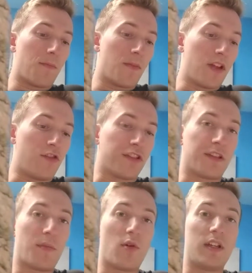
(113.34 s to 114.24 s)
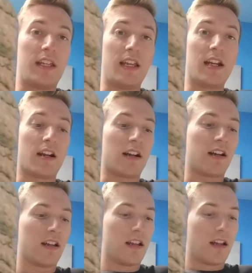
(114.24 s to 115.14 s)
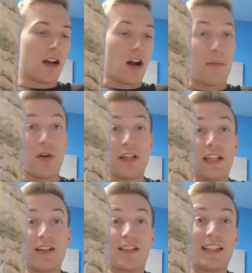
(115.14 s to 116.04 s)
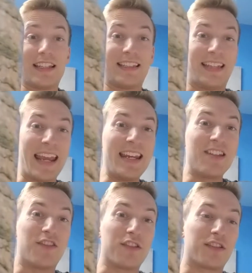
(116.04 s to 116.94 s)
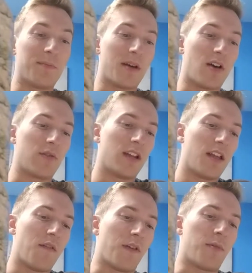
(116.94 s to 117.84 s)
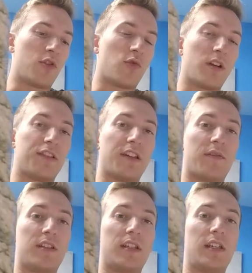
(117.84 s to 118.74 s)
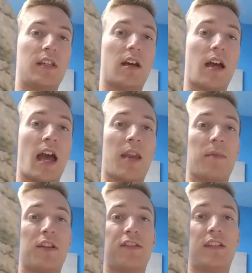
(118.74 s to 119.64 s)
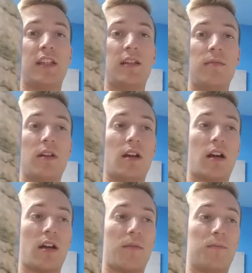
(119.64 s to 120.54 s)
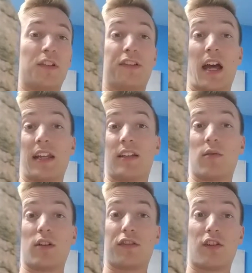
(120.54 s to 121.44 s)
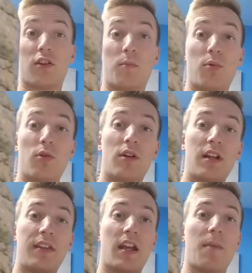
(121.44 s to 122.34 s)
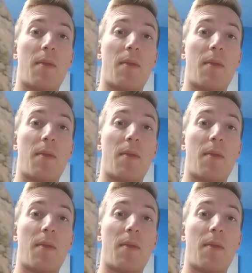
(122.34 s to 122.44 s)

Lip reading: in just about a year to the date, just about February 2017, Adam and his team decided they were going to start a brewery. They had a